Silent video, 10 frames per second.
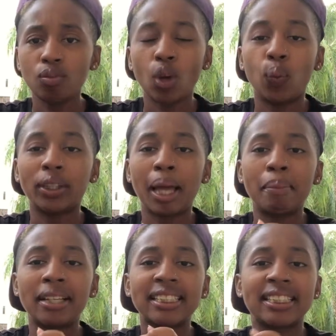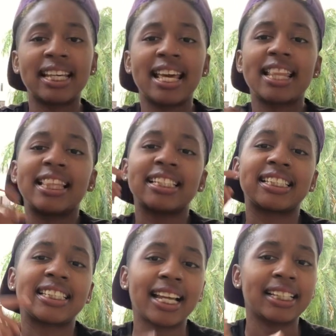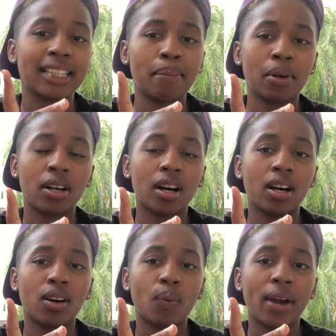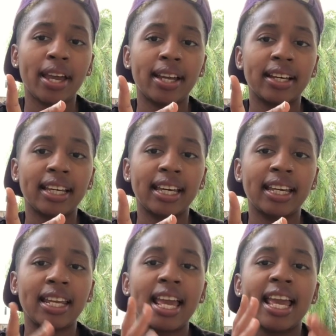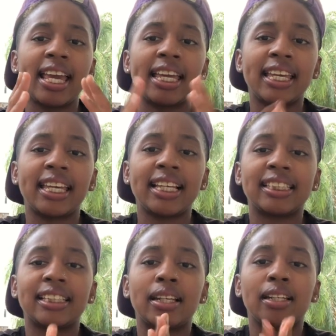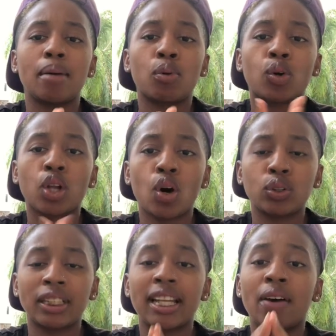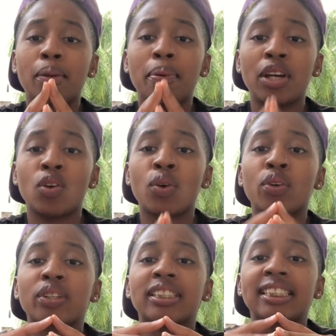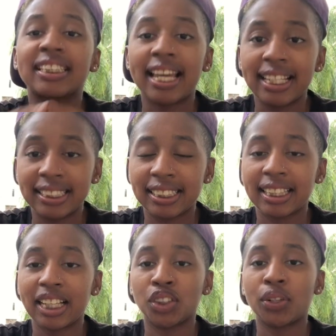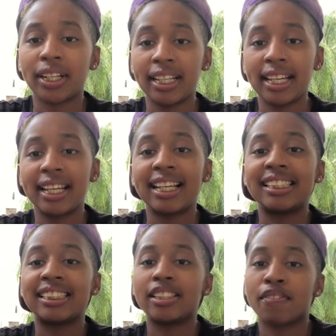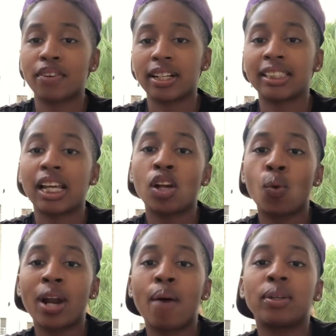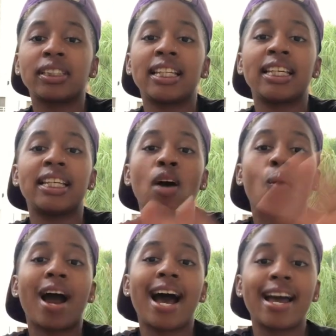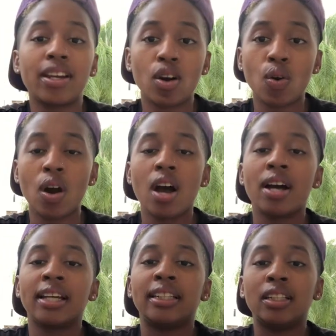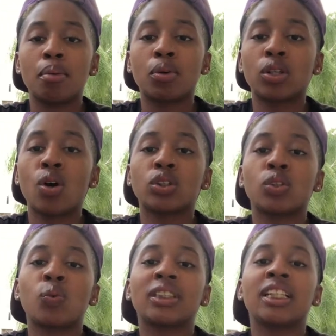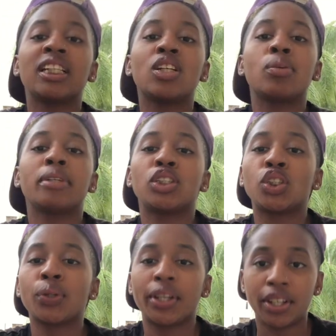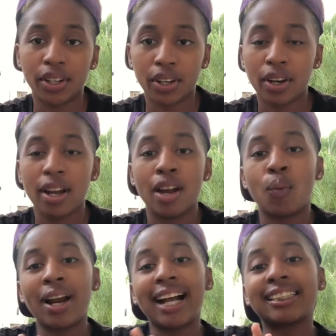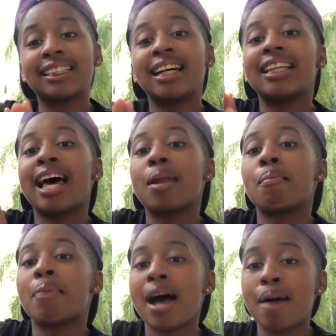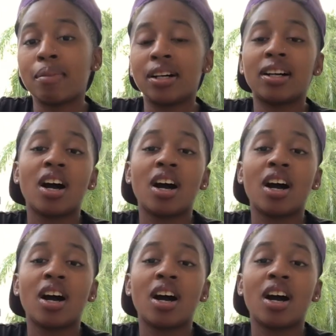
with that being said, the second type of way again is double closing. Now, depending on your state that you're in is different, because I know when I was in Ohio, double closing was a little bit trickier. When I got to Alabama,